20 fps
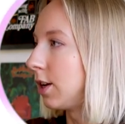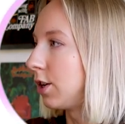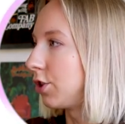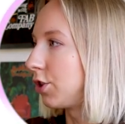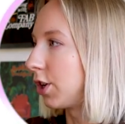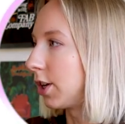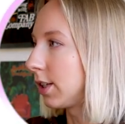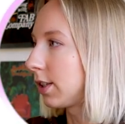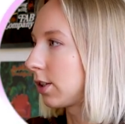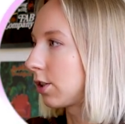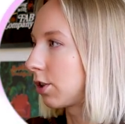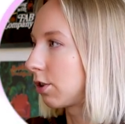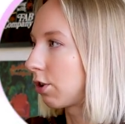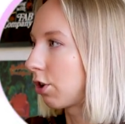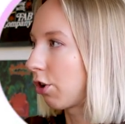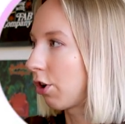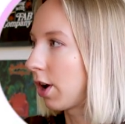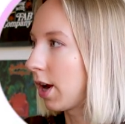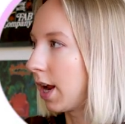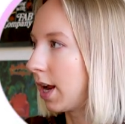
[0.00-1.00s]
just
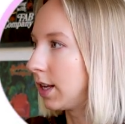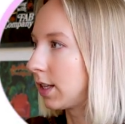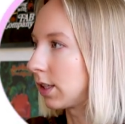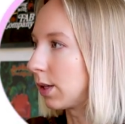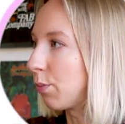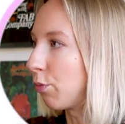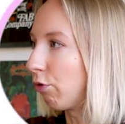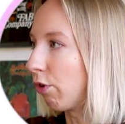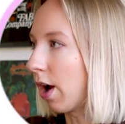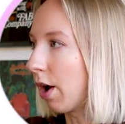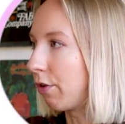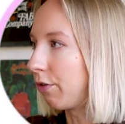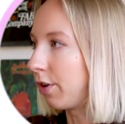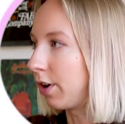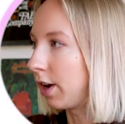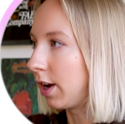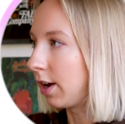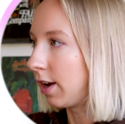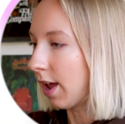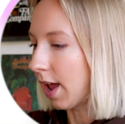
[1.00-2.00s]
create some
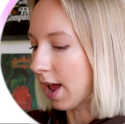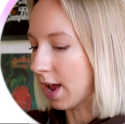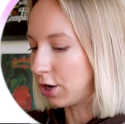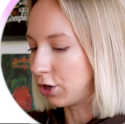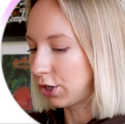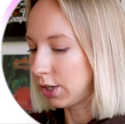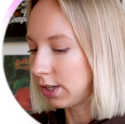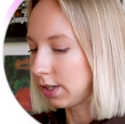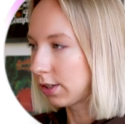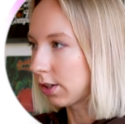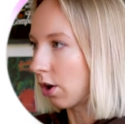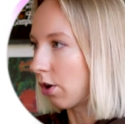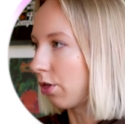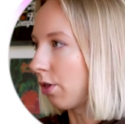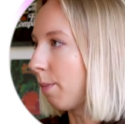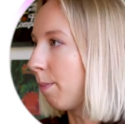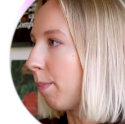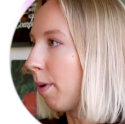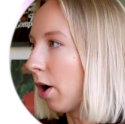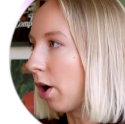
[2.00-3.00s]
rounded edges on
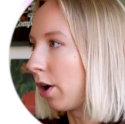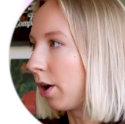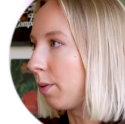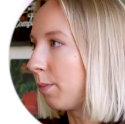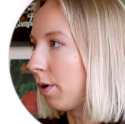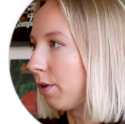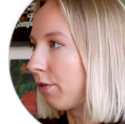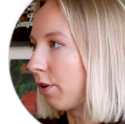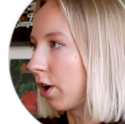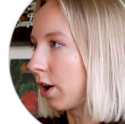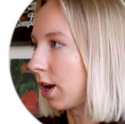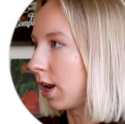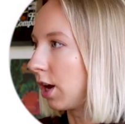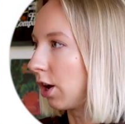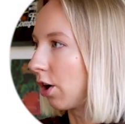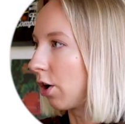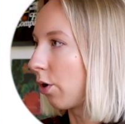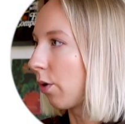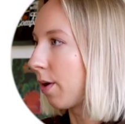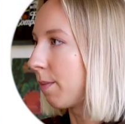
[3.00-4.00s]
the bottom of our
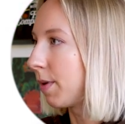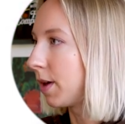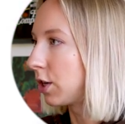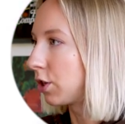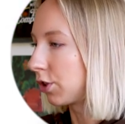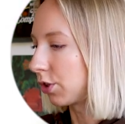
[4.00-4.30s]
hero image.